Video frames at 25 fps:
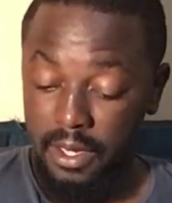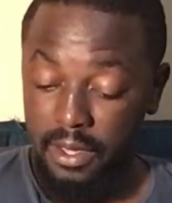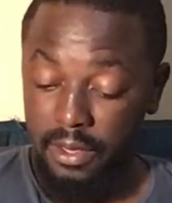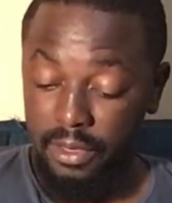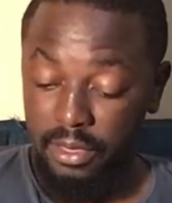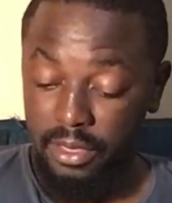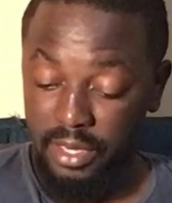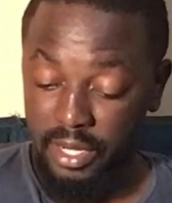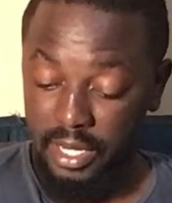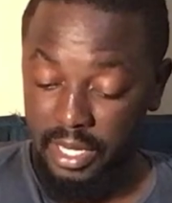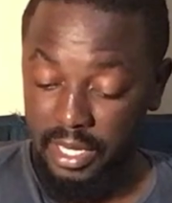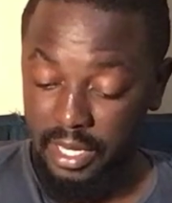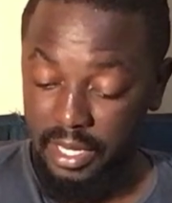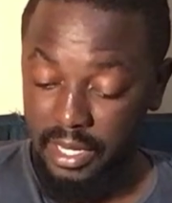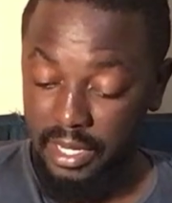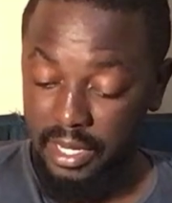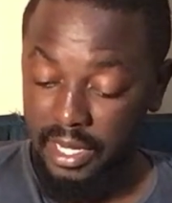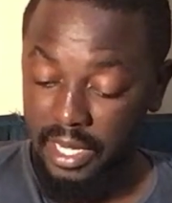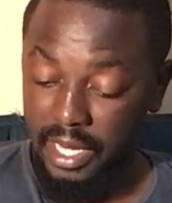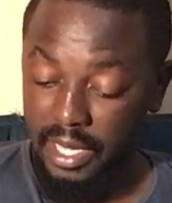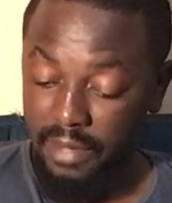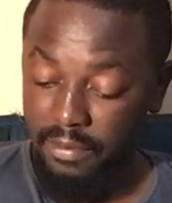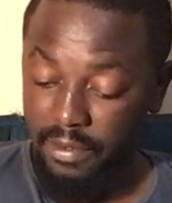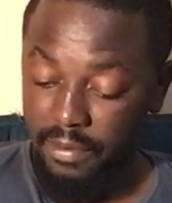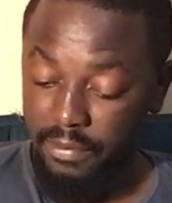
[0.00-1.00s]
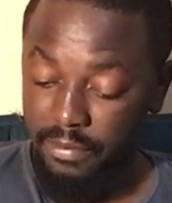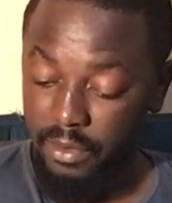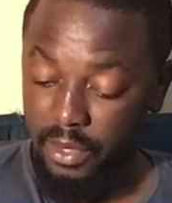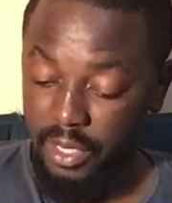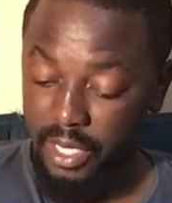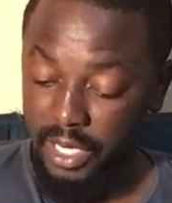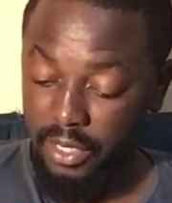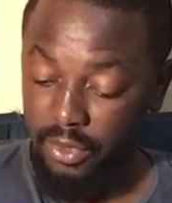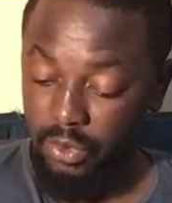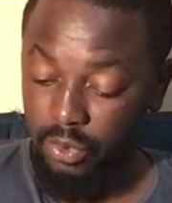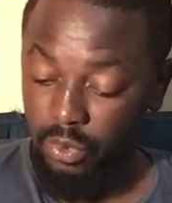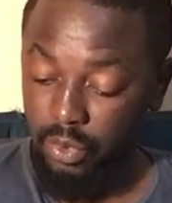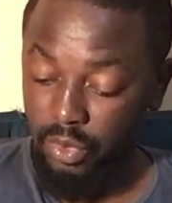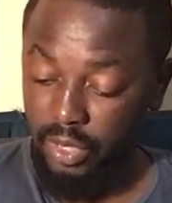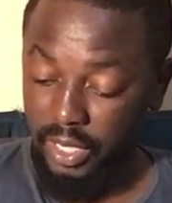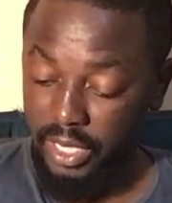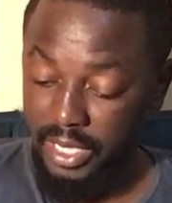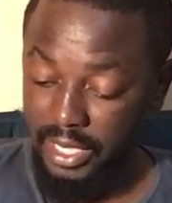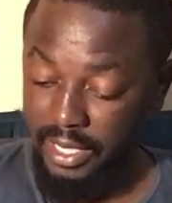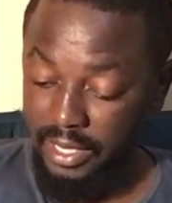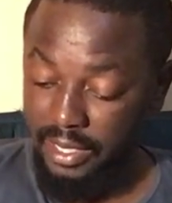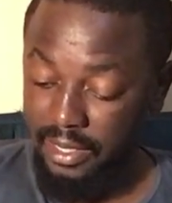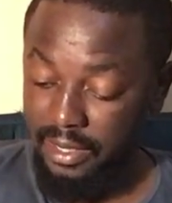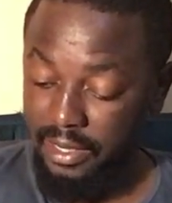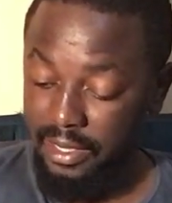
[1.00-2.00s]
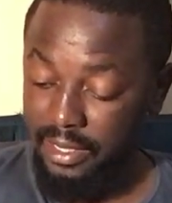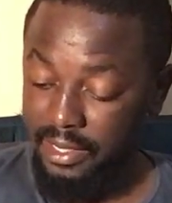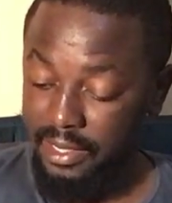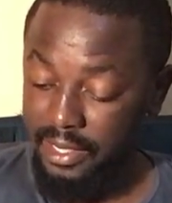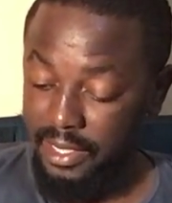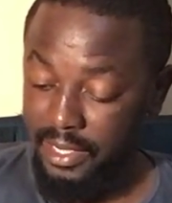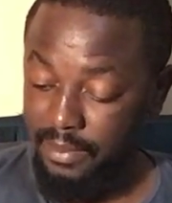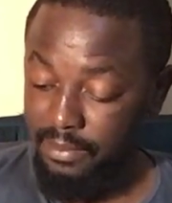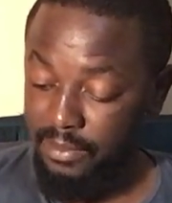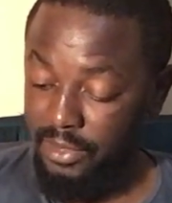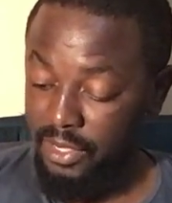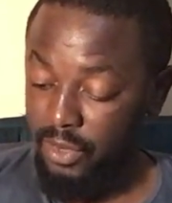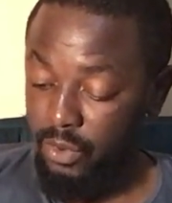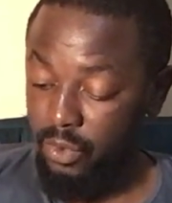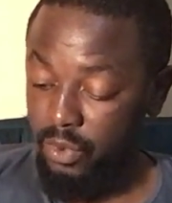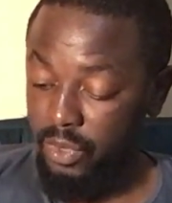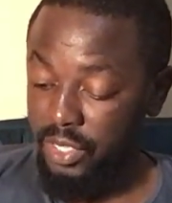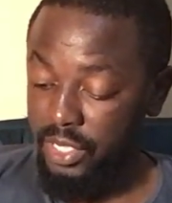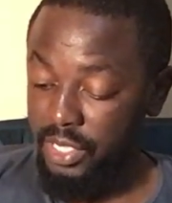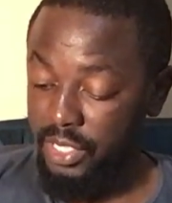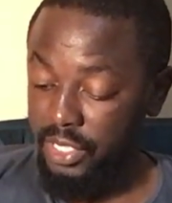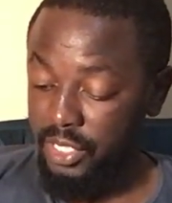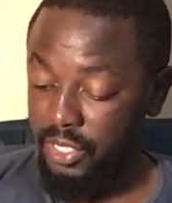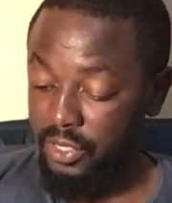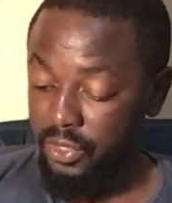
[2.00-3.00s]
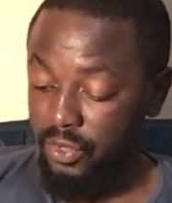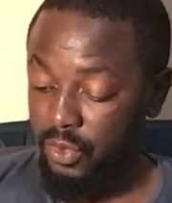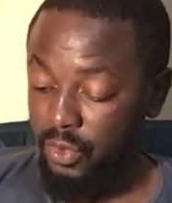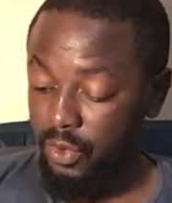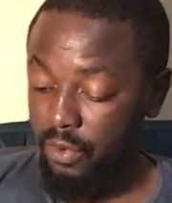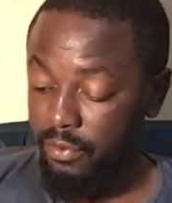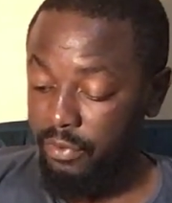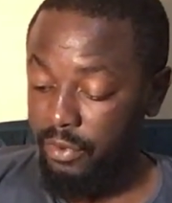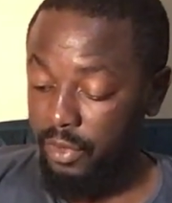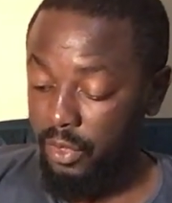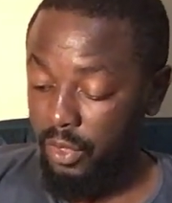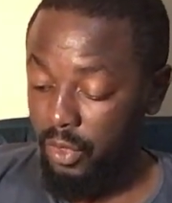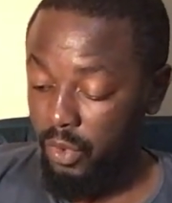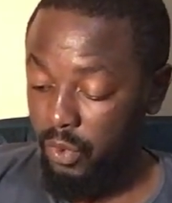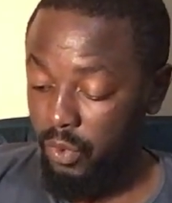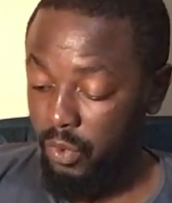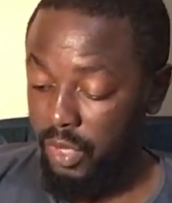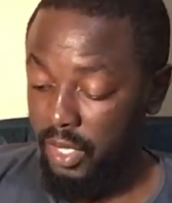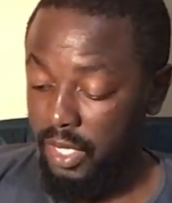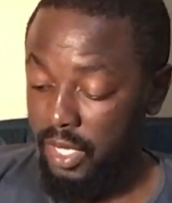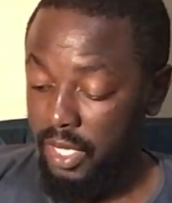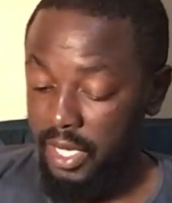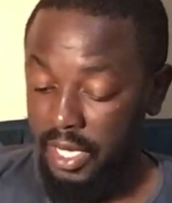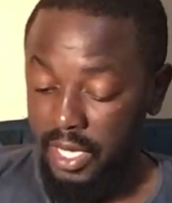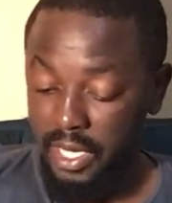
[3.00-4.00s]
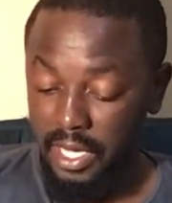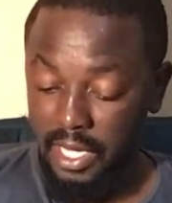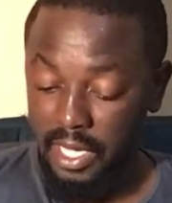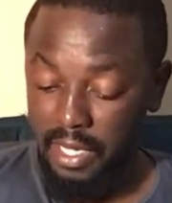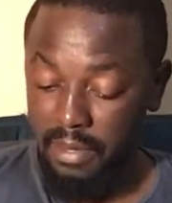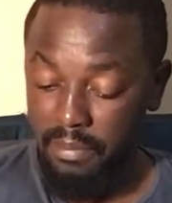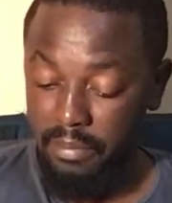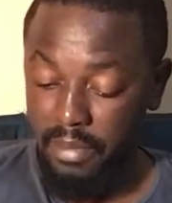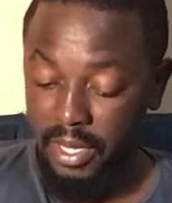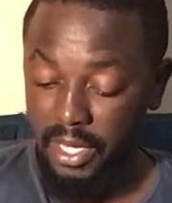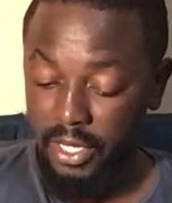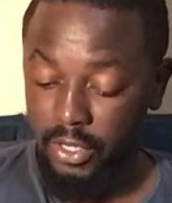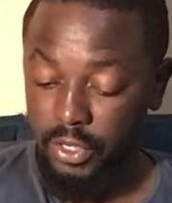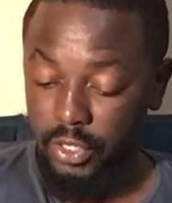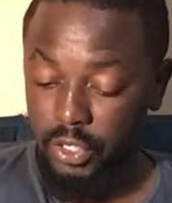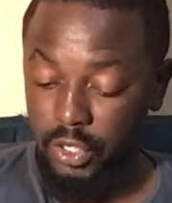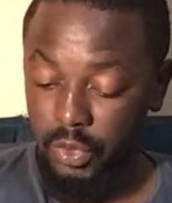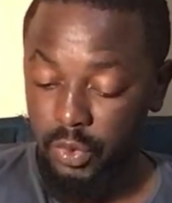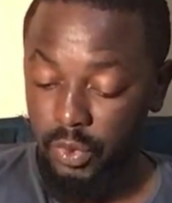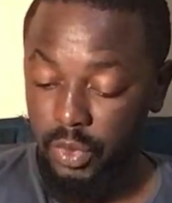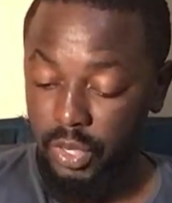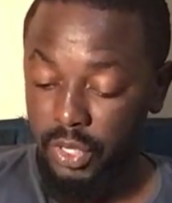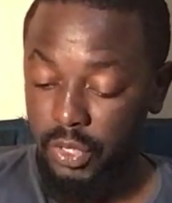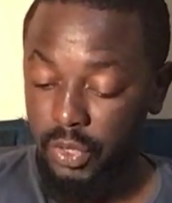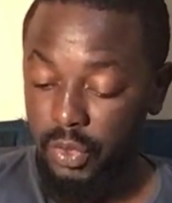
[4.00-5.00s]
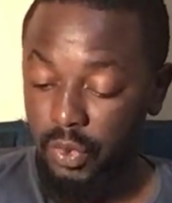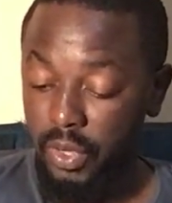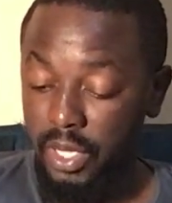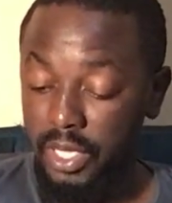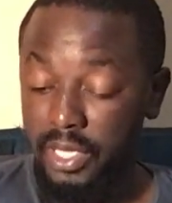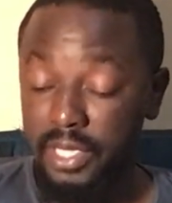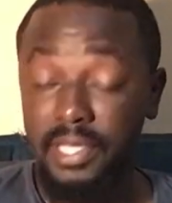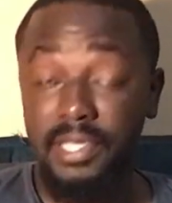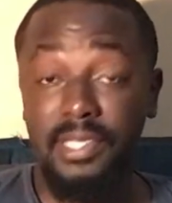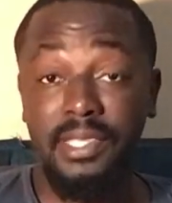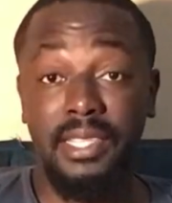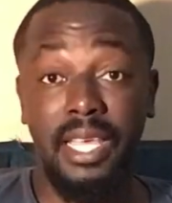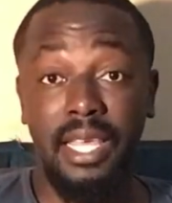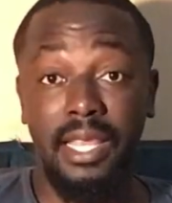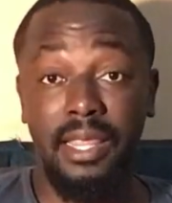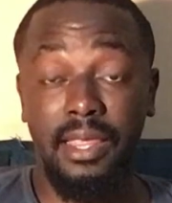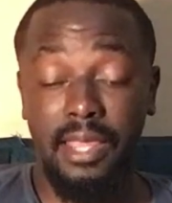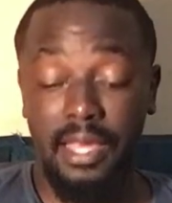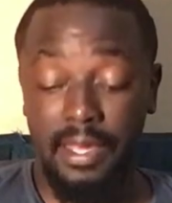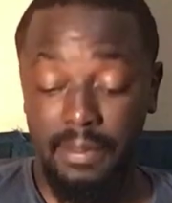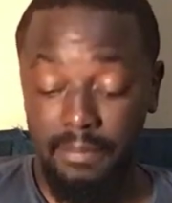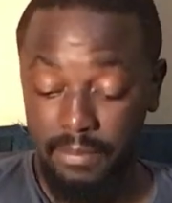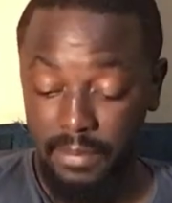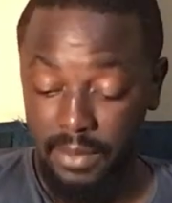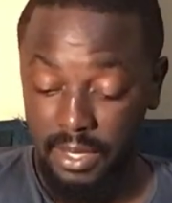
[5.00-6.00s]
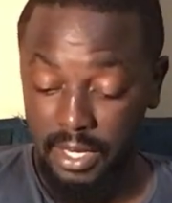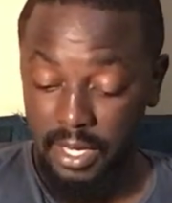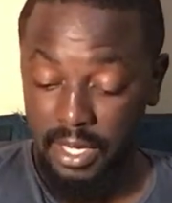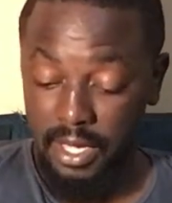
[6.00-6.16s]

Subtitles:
3. Never forget to read the terms and conditions of the loan and make sure you understand them.